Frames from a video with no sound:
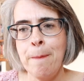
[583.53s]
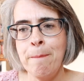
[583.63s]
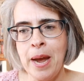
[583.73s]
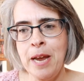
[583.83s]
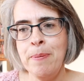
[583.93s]

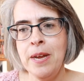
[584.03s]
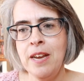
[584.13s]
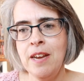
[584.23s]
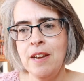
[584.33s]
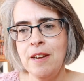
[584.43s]

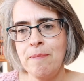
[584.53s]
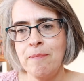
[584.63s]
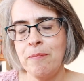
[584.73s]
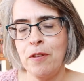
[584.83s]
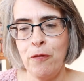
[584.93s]
Maybe
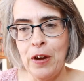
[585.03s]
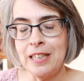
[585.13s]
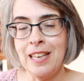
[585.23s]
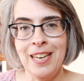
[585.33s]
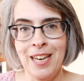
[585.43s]
the
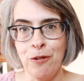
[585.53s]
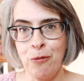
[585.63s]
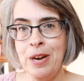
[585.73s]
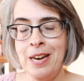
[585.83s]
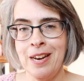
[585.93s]
fact that he had
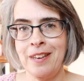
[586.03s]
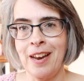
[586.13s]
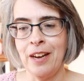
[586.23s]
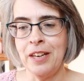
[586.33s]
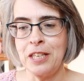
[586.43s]
written it
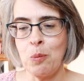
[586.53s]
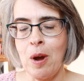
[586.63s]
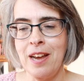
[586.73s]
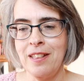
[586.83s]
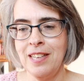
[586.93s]
down this
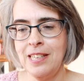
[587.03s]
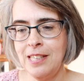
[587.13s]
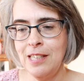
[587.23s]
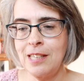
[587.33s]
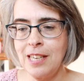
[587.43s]
way,
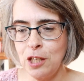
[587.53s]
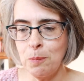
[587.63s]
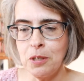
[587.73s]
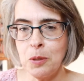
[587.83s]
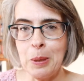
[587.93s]
this is his
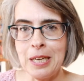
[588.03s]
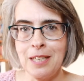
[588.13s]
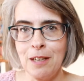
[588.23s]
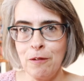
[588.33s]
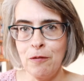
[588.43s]

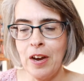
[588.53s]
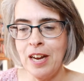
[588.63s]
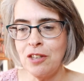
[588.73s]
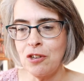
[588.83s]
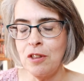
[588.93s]
perspective,
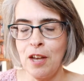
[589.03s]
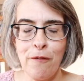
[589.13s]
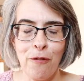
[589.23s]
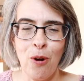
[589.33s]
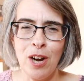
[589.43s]
and so
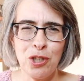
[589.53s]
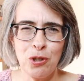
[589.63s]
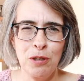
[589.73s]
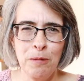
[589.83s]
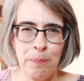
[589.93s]
therefore I
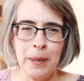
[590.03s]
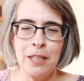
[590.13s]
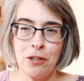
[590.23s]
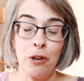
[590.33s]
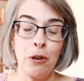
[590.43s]
shouldn't be
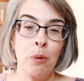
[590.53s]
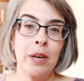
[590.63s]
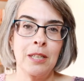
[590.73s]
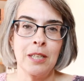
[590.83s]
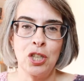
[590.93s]
so
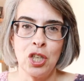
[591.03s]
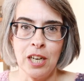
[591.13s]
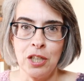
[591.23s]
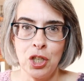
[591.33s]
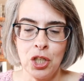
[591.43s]
quick to
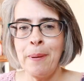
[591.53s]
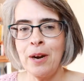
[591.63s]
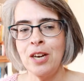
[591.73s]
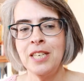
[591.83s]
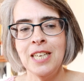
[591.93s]
judge. But
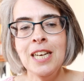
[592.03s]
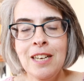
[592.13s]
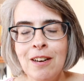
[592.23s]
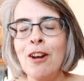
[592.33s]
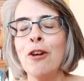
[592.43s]
I
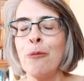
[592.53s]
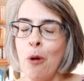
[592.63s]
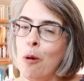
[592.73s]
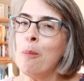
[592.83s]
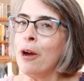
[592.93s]
did
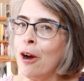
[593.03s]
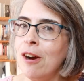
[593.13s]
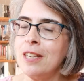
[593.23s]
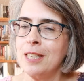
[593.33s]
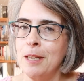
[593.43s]
roll
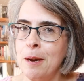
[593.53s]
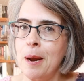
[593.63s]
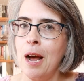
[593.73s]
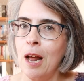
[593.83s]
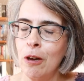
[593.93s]
my eyes in
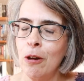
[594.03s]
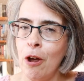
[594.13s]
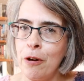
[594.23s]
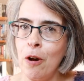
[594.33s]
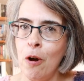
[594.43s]
a
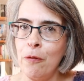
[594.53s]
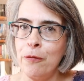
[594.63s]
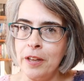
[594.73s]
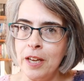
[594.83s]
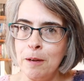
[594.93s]
lot
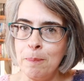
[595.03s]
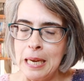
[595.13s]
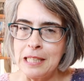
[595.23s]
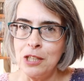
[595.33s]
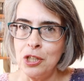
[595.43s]
of the
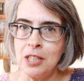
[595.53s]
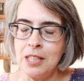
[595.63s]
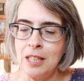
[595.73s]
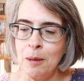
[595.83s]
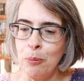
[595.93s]

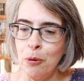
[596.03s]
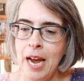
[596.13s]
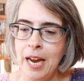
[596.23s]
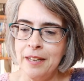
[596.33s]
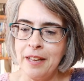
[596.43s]
passages in the book.
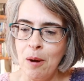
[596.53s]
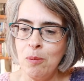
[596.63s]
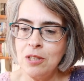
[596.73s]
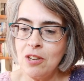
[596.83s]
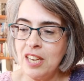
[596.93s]
And that
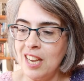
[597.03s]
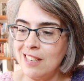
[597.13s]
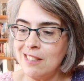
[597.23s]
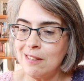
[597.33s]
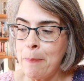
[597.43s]
was, I
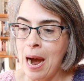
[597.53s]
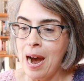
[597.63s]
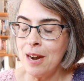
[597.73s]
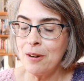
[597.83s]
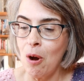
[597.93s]
guess,
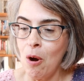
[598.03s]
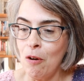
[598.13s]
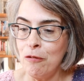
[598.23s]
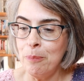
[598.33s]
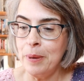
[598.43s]
part
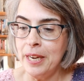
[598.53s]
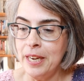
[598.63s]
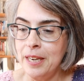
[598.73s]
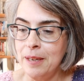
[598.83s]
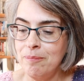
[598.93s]
of
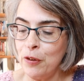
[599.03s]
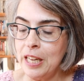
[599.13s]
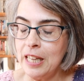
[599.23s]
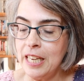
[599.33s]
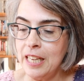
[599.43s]
me
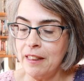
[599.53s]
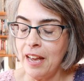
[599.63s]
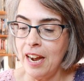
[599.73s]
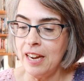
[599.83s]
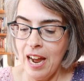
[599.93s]
feeling
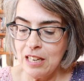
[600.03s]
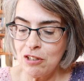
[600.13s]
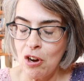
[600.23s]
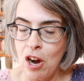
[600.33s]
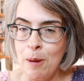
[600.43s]
that at
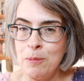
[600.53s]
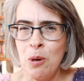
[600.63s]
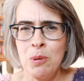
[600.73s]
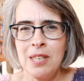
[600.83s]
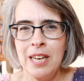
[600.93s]
times
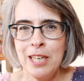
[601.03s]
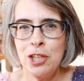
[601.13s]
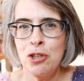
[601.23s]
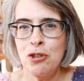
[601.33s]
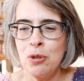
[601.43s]
I was
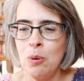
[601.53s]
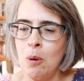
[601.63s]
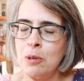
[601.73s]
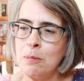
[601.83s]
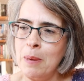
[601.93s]
lectured to, I was